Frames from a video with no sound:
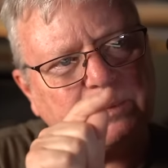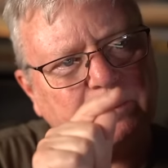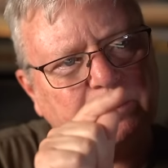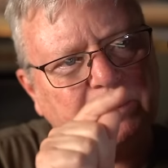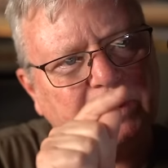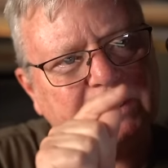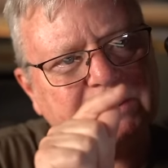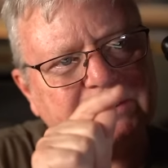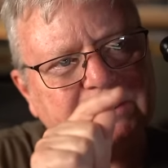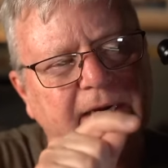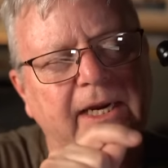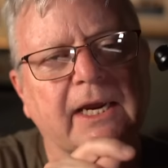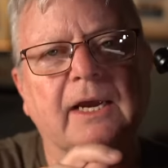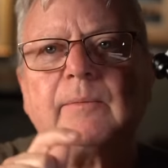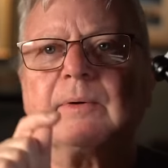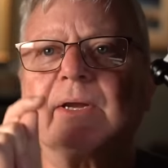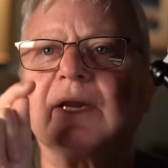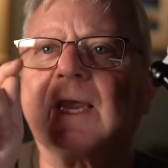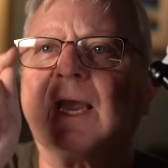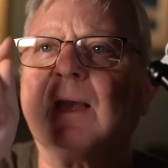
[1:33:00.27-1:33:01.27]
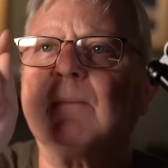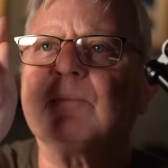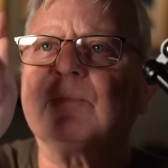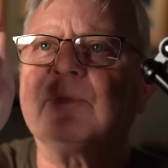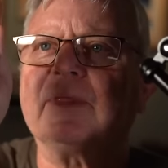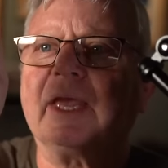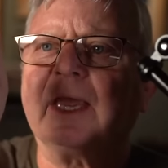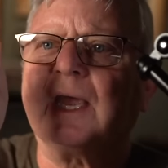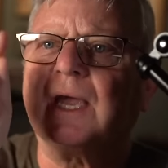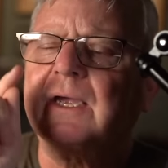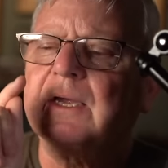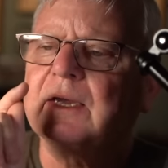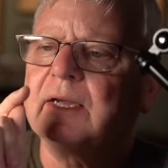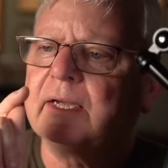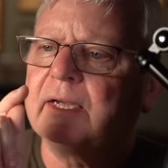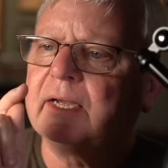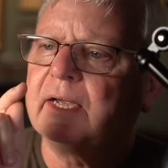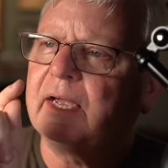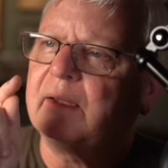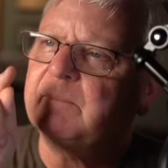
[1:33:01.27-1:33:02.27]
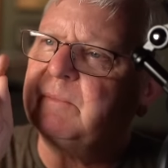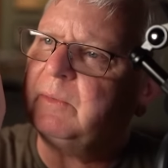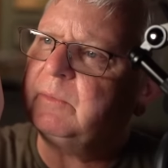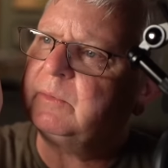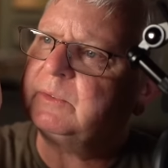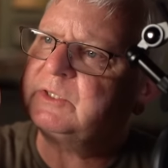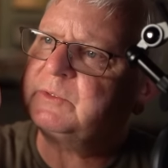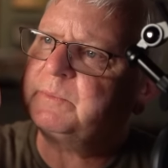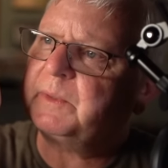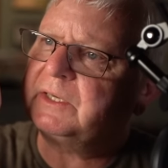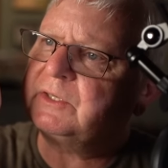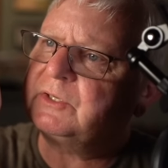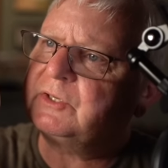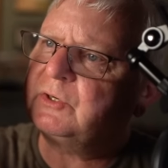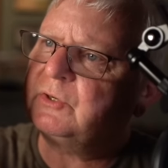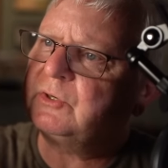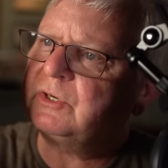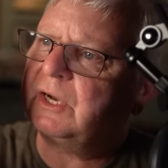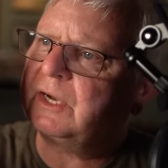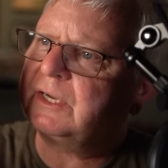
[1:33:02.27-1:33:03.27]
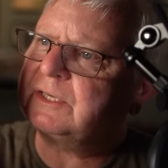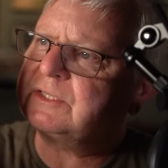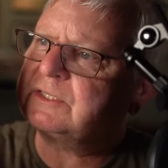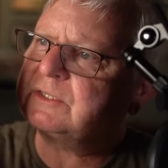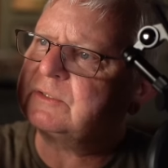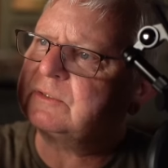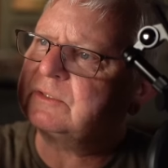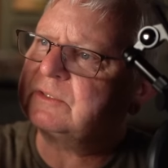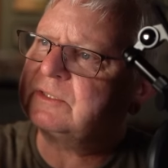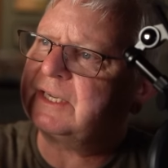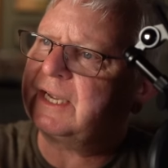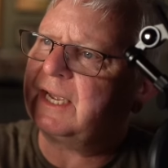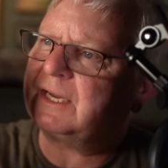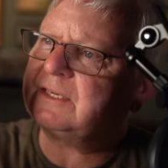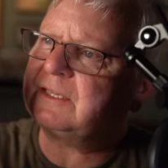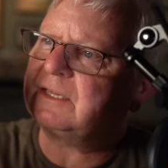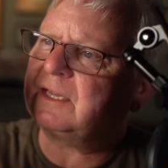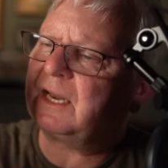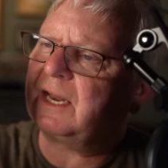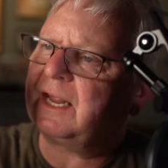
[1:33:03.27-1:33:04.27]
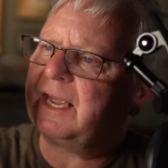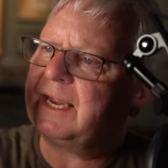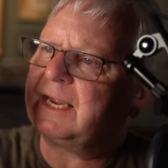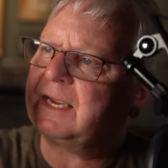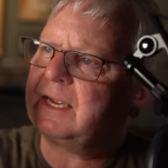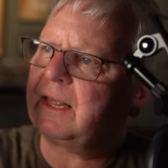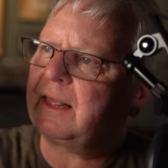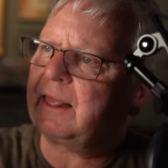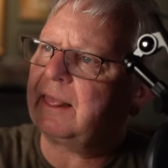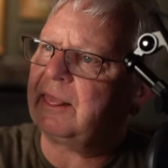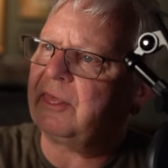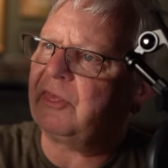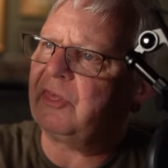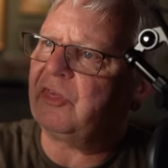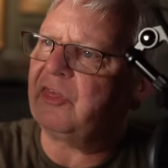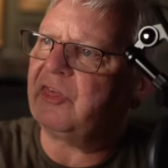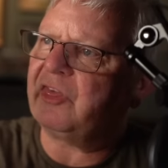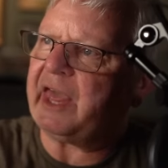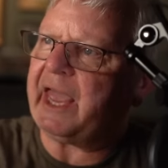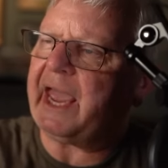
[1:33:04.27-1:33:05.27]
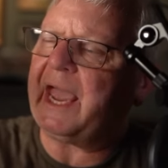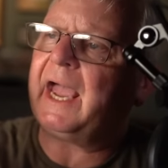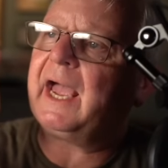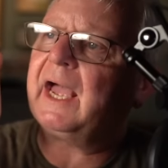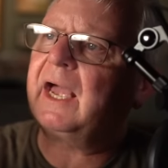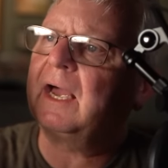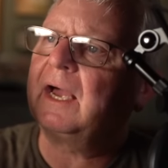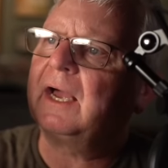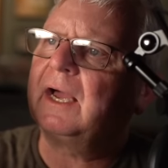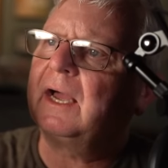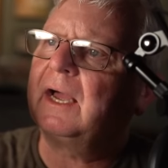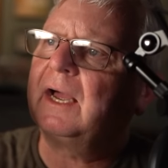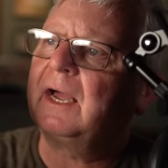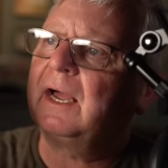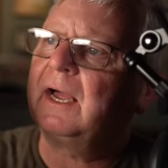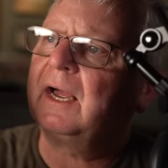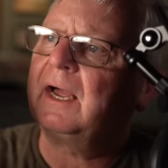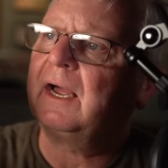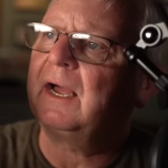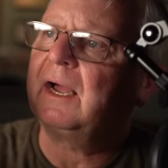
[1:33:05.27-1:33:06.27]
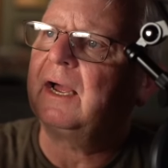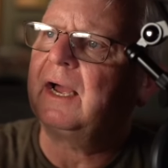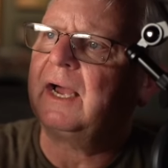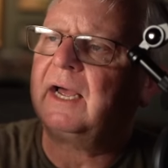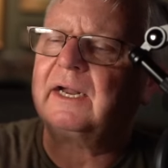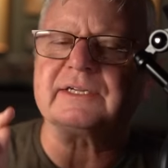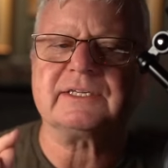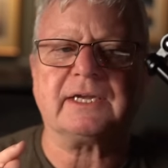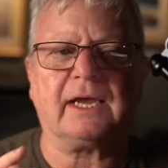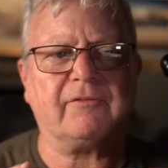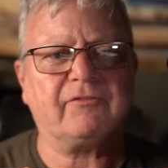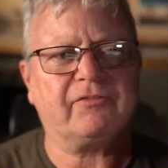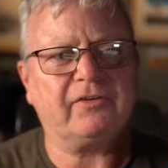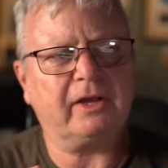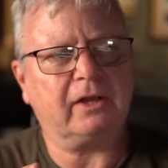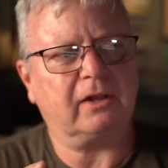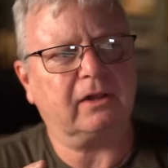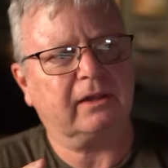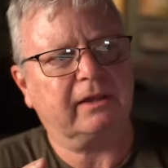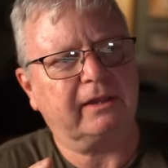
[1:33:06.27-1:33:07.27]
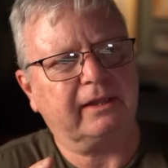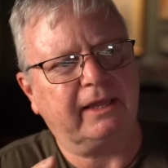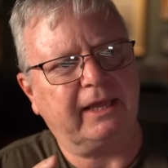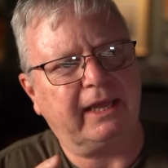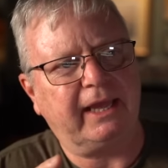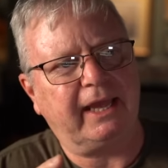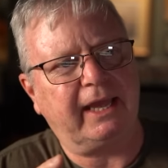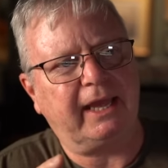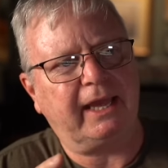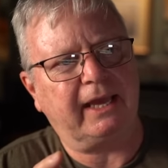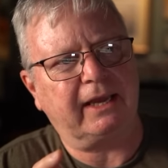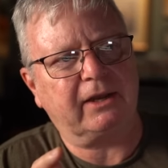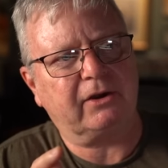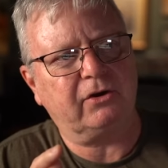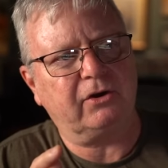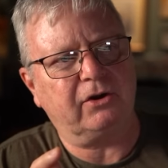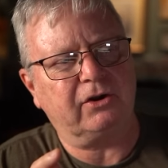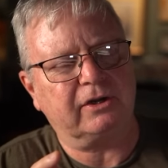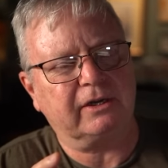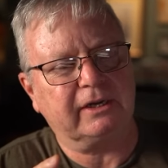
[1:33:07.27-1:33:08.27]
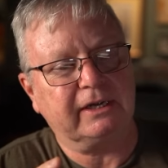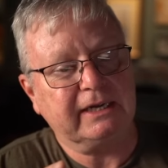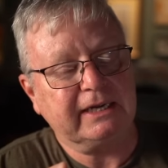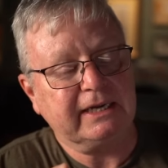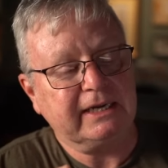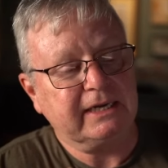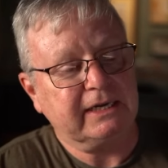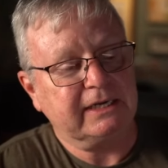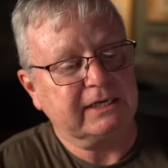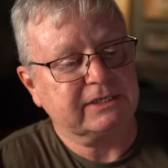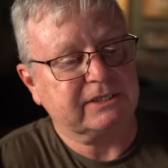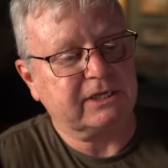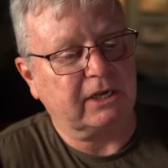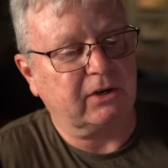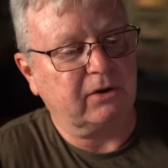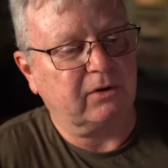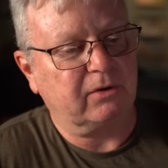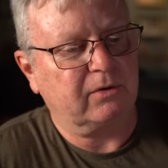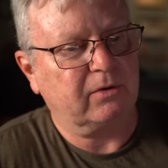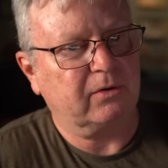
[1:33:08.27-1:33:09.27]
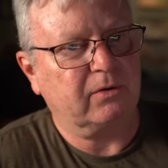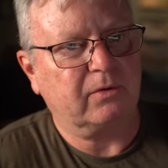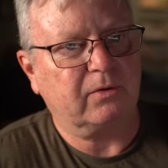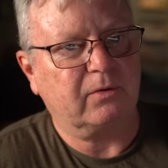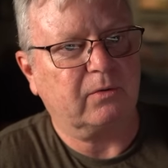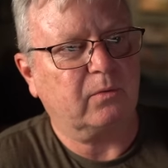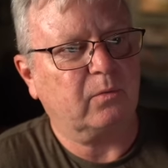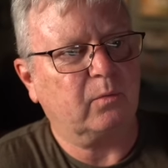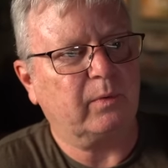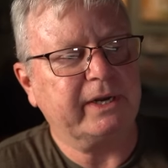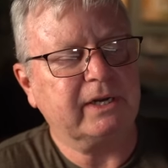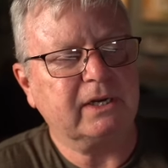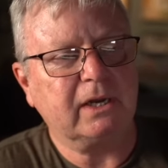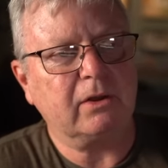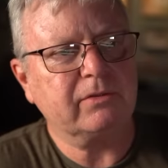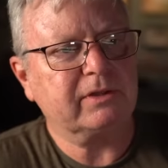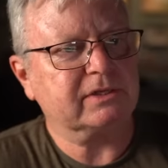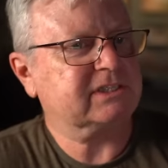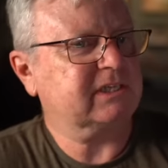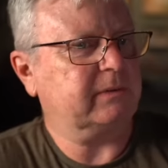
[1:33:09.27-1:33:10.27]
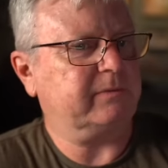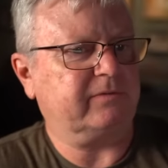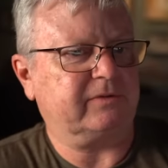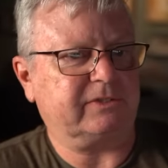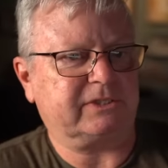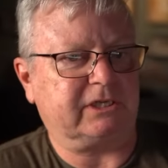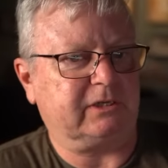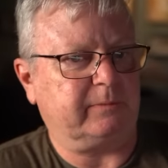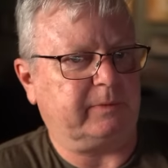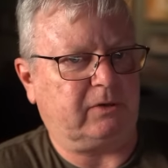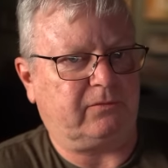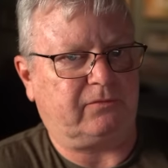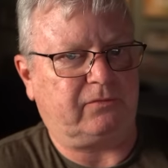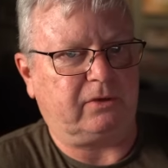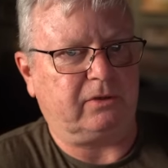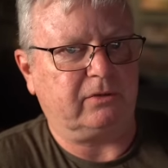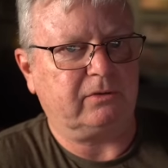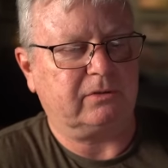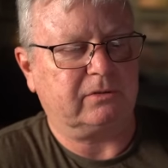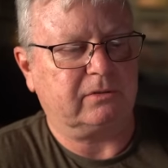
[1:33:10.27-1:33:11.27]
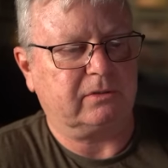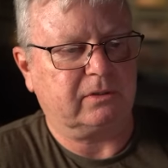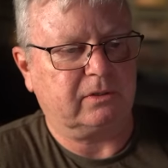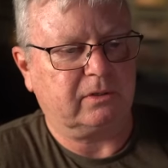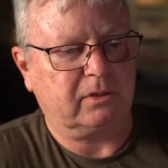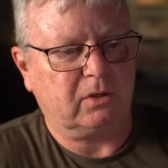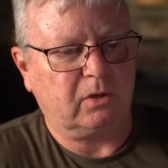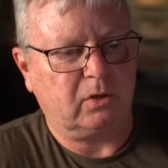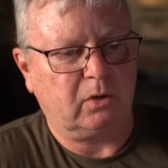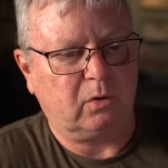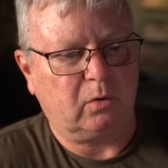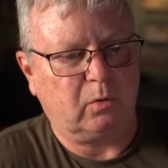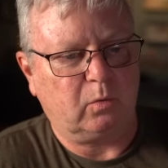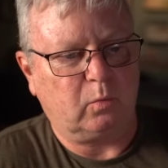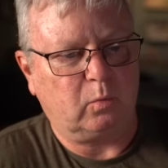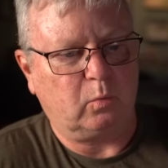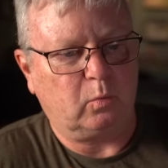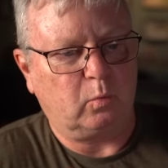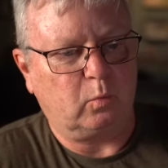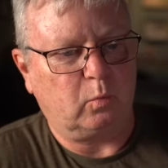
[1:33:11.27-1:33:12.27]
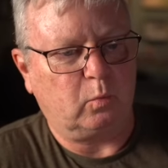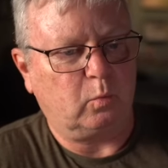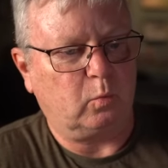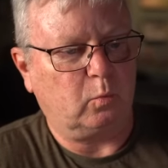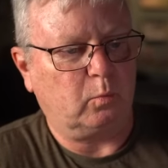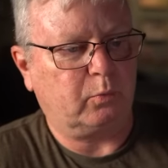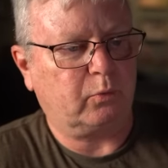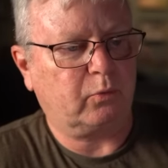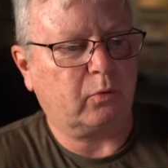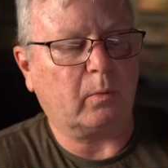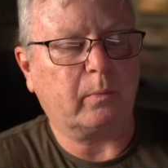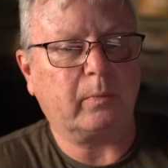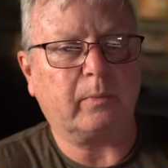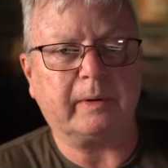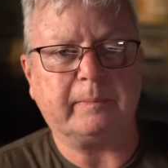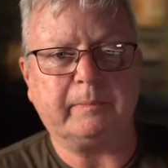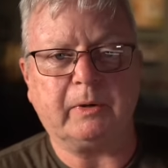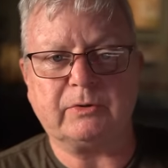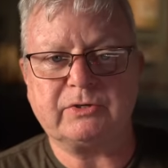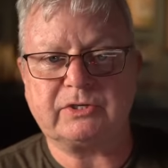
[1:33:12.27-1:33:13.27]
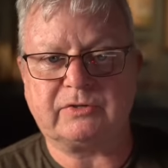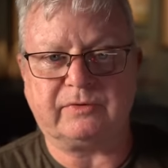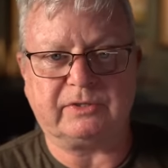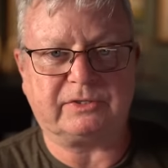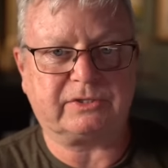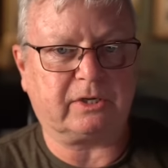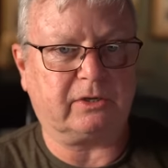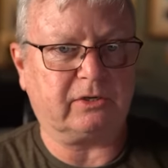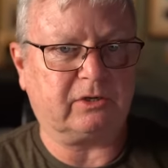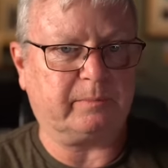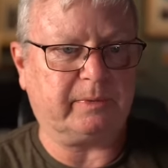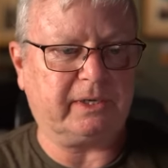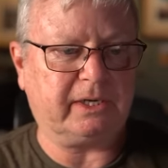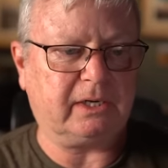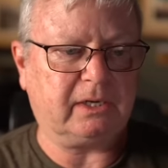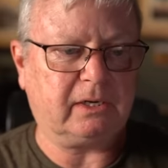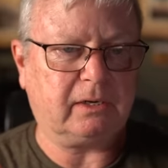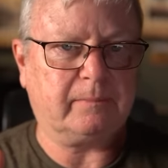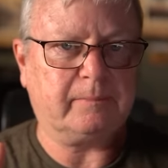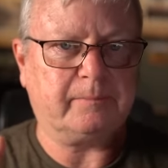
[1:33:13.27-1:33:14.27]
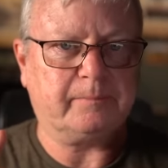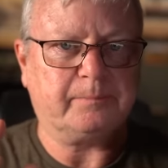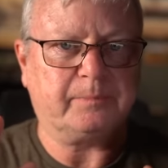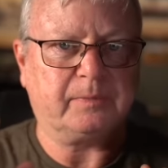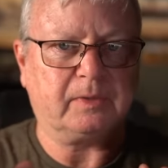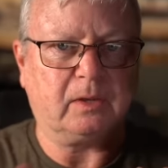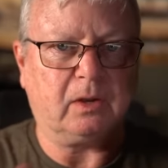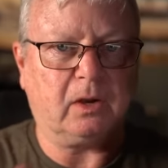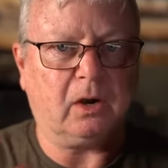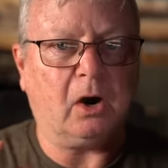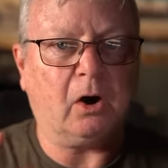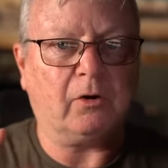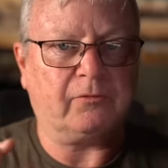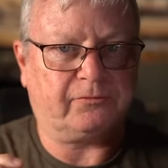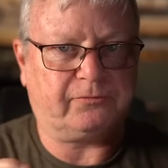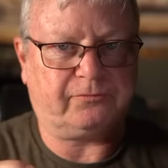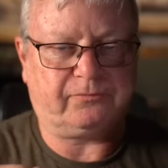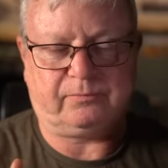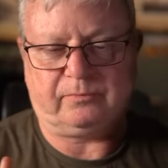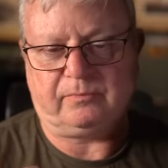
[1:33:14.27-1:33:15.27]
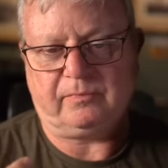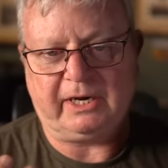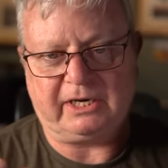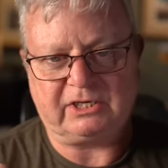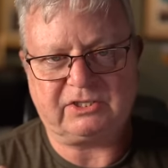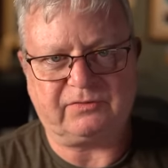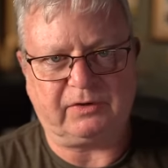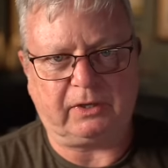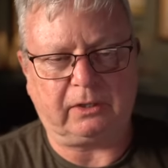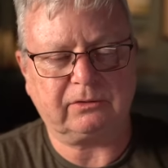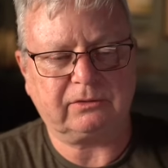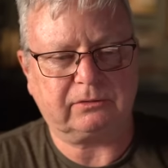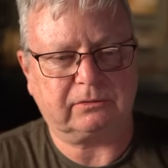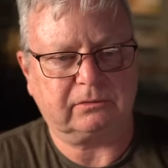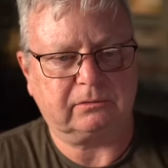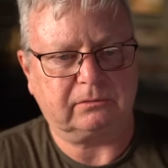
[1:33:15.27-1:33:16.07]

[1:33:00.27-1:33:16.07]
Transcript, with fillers: a place here, we can camp there, and maybe we spend two nights to get to the lake there. How does that feel? Yeah, good. So we know that some of it's going to be off-road, probably most of it's going to be off asphalt,